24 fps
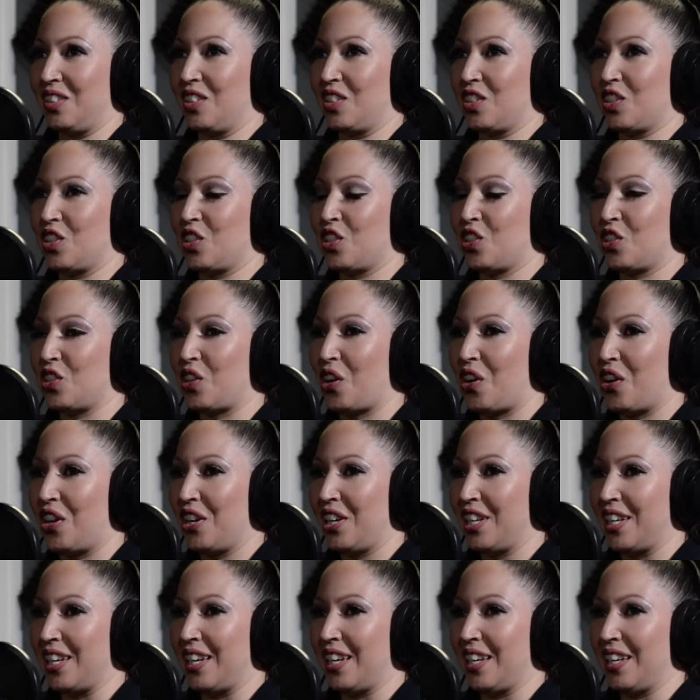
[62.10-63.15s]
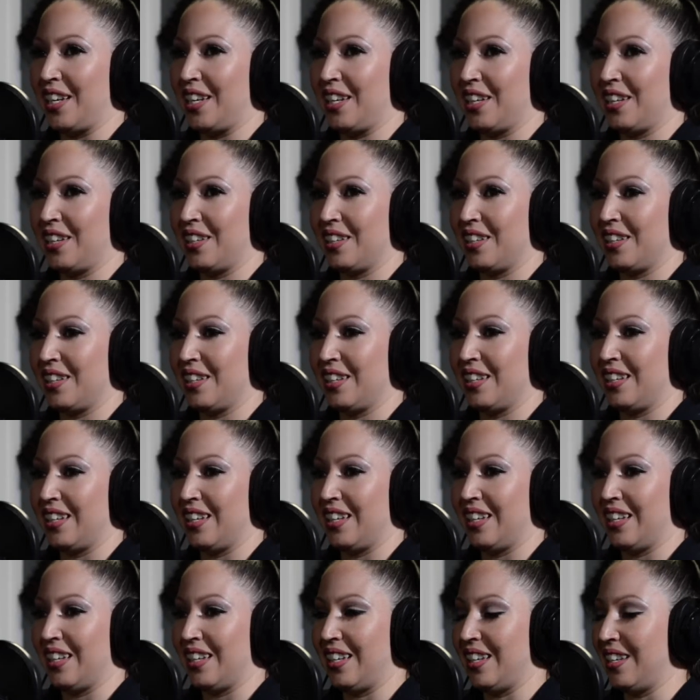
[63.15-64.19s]
started,
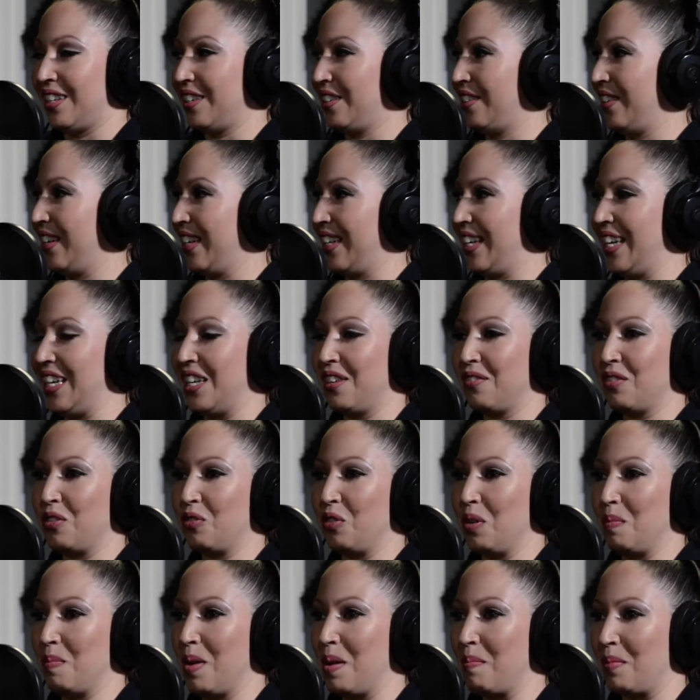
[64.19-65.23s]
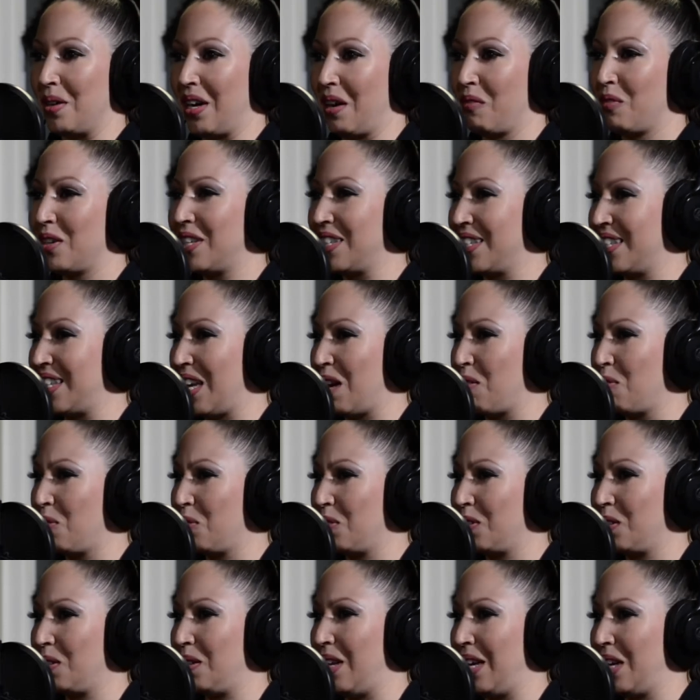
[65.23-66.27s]
oh, I can't even remember. I want to say it
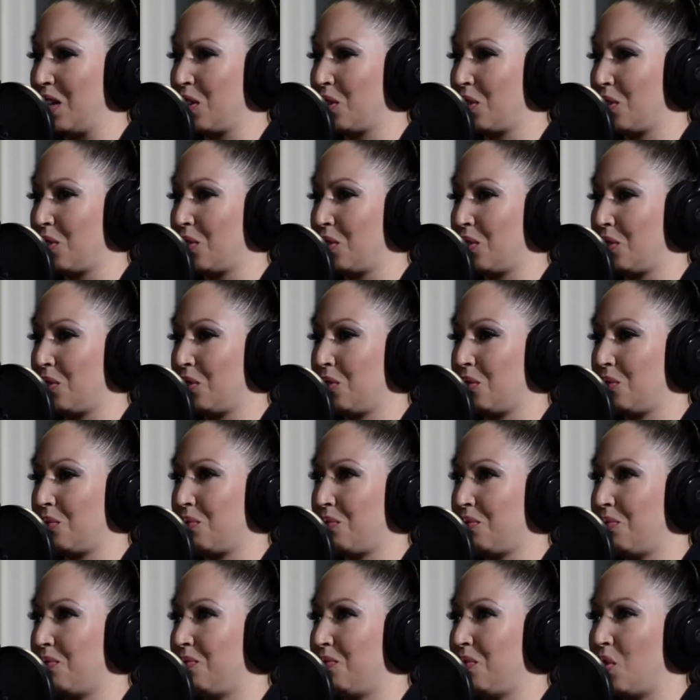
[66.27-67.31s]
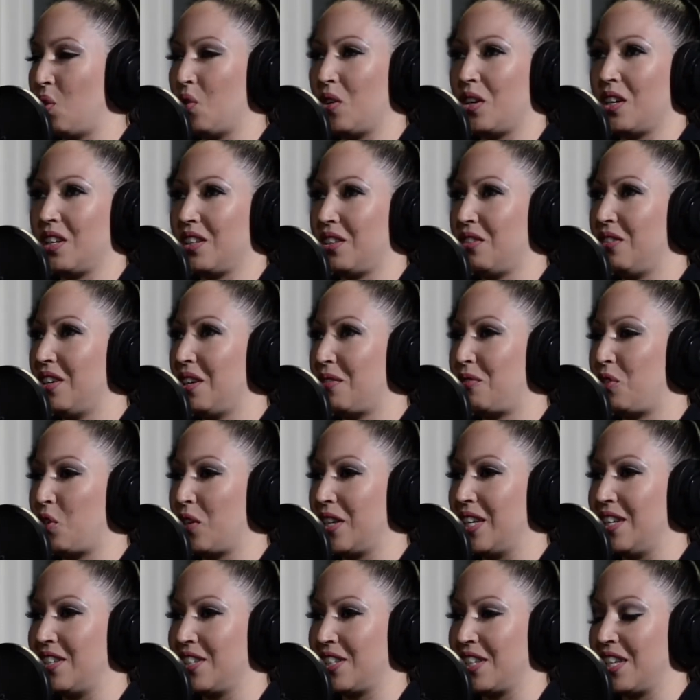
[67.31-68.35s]
was like four, three or four
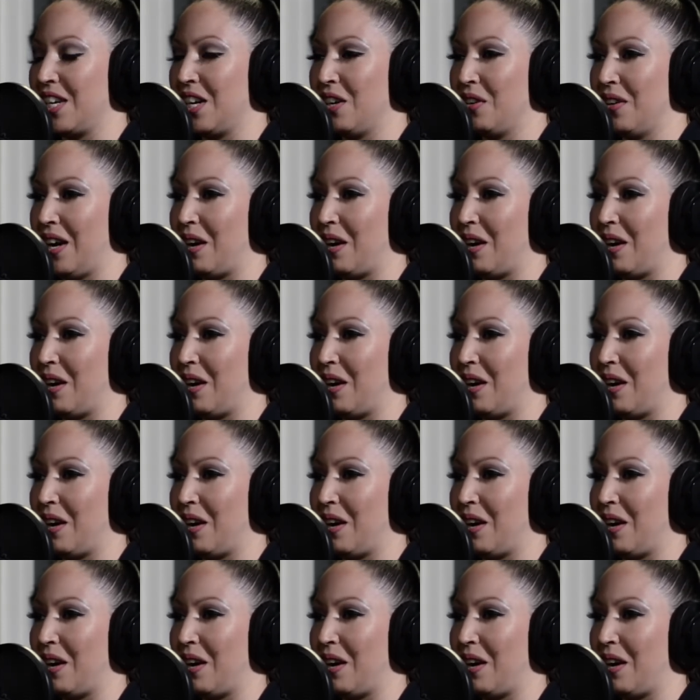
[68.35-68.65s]
years ago.